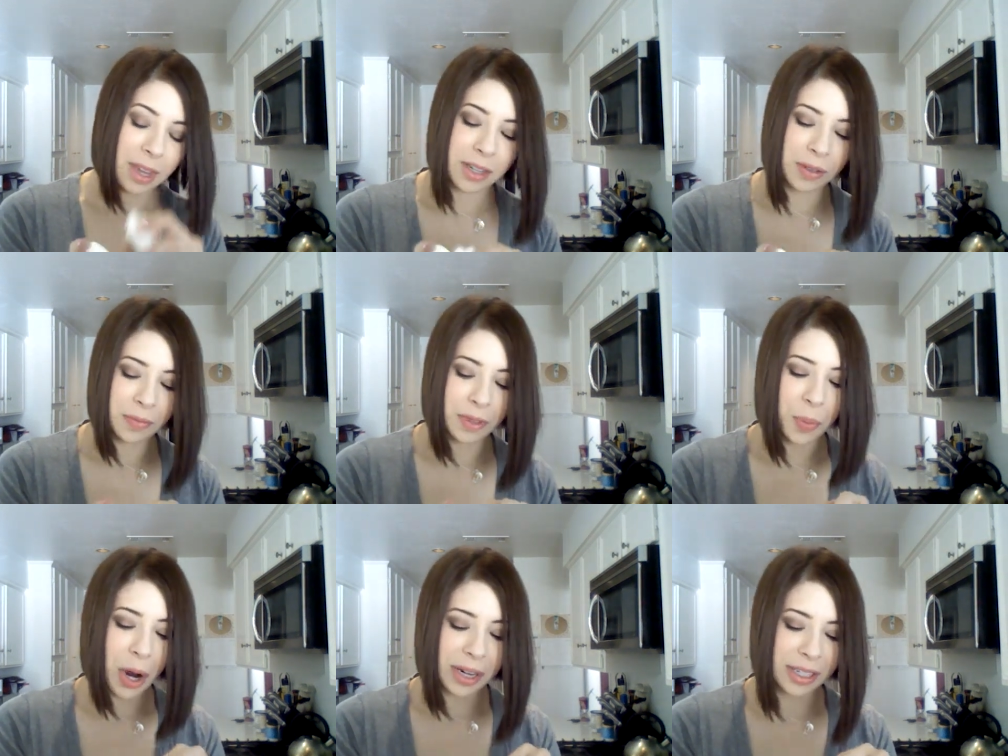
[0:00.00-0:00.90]
They do.
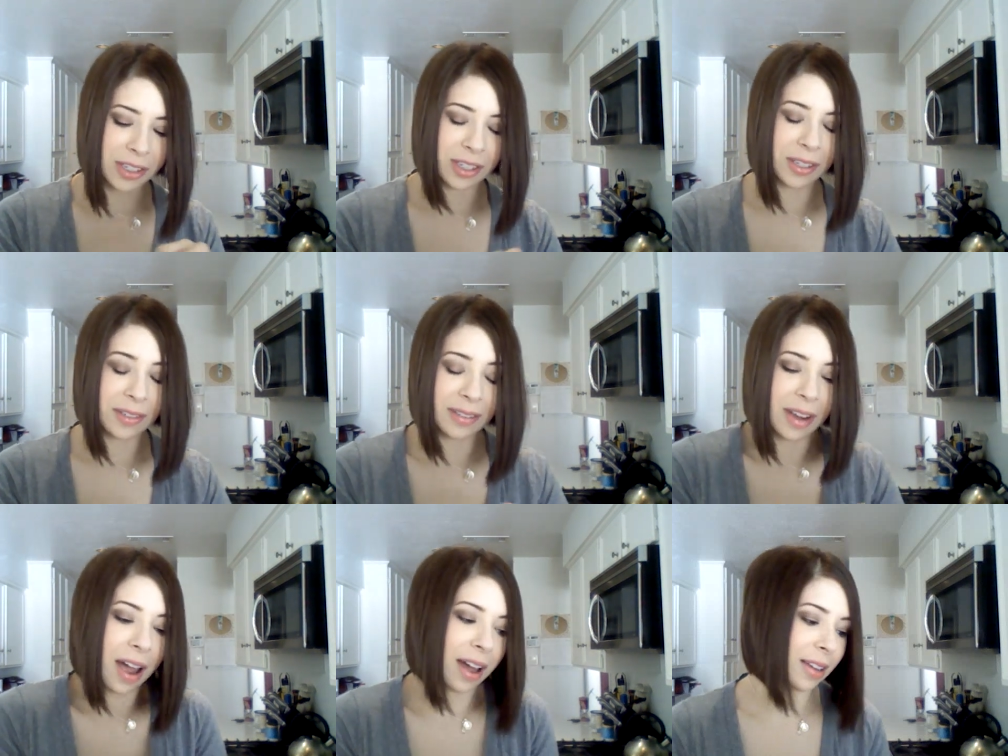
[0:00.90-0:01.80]
Their products just
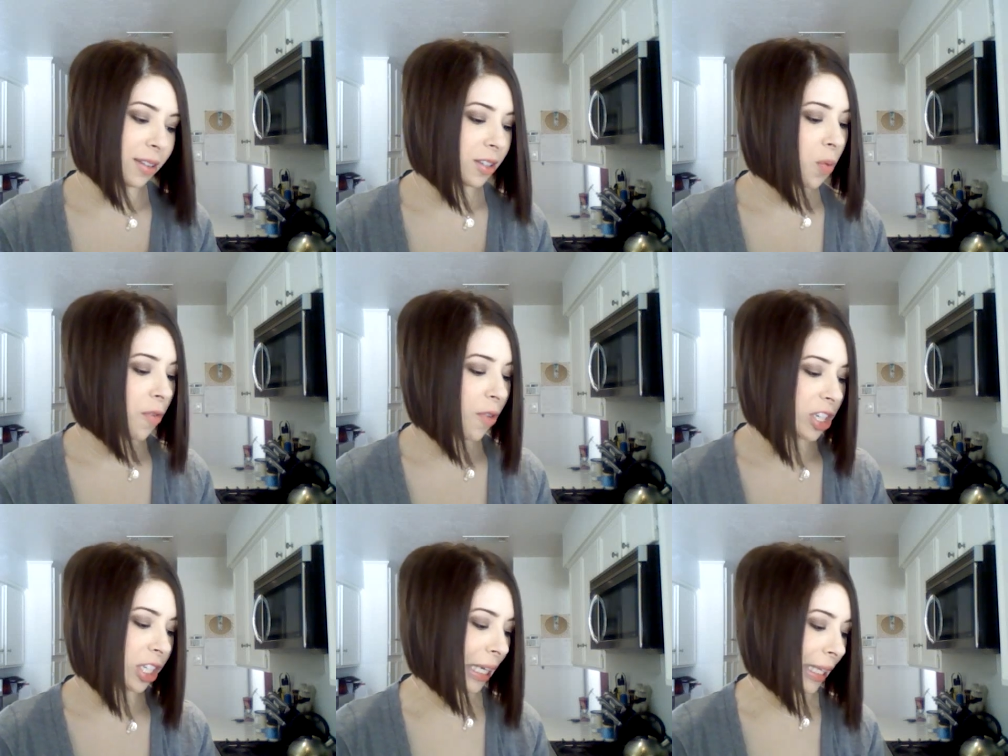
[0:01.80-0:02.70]
so
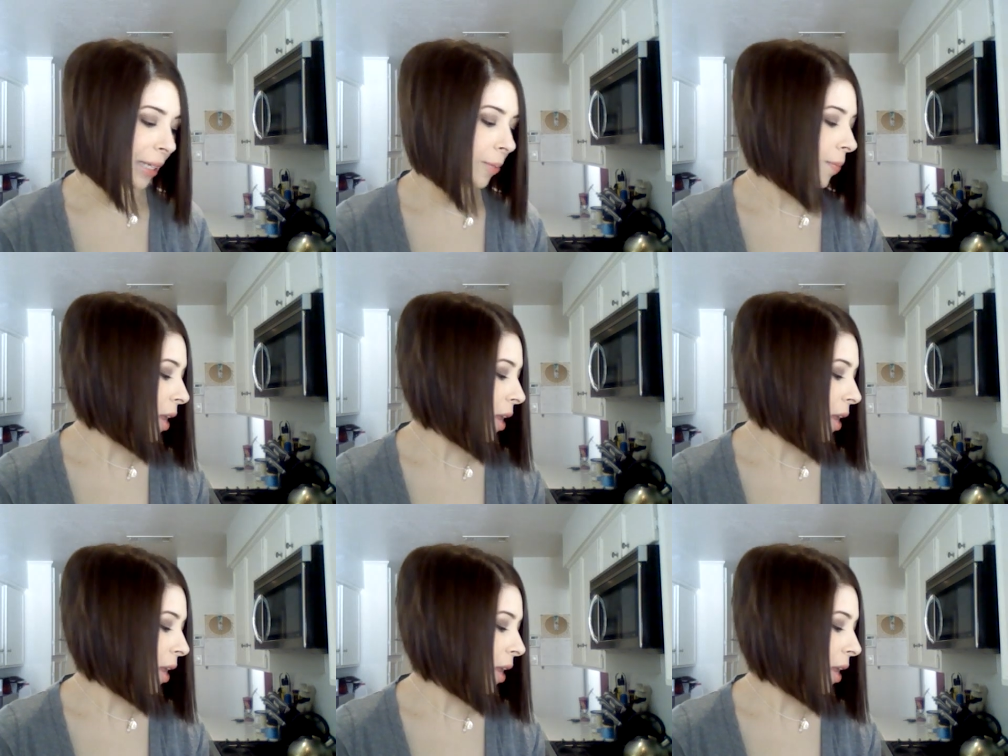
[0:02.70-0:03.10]
refreshing and clean.